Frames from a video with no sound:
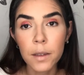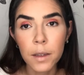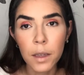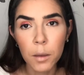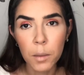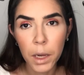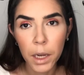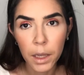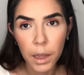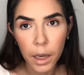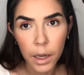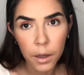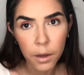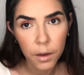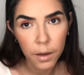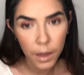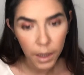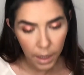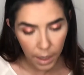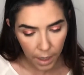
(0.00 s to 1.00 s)
the same
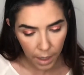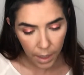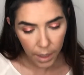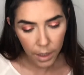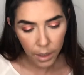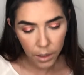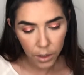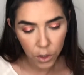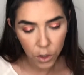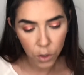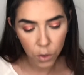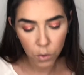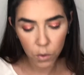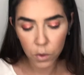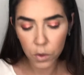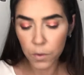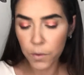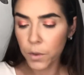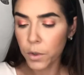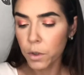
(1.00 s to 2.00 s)
highlighter that I
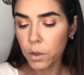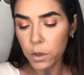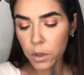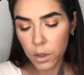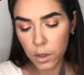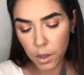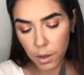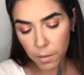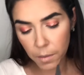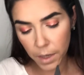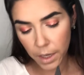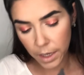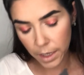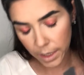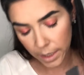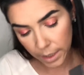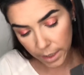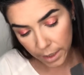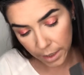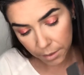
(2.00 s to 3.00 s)
use for
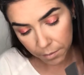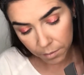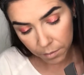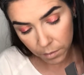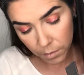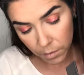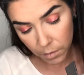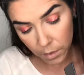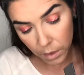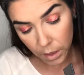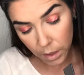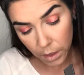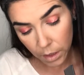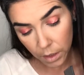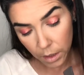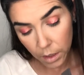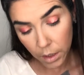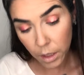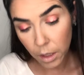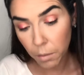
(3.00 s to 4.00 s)
my
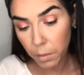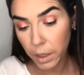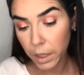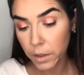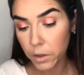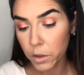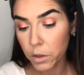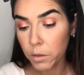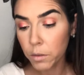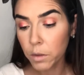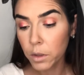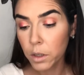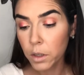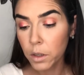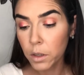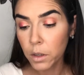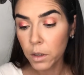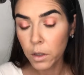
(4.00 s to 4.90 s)
complexion.